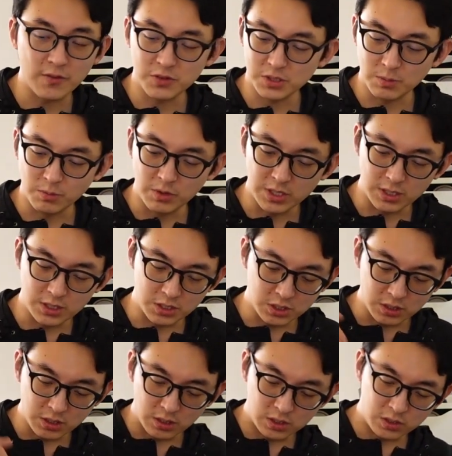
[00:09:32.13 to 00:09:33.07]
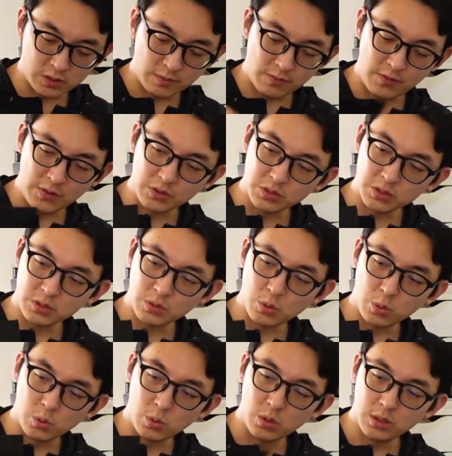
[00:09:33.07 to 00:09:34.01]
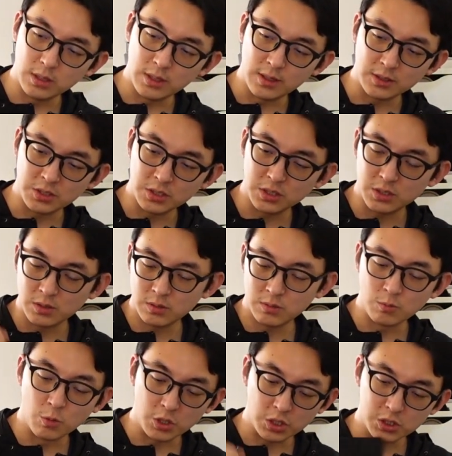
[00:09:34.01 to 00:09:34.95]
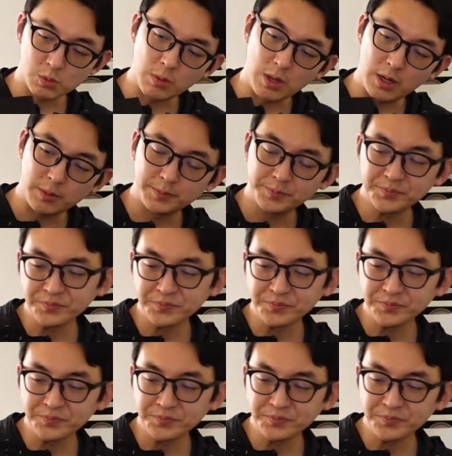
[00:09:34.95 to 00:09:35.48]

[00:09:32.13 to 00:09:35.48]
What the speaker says: For some reason, it just looks and feels cool, and it just works well.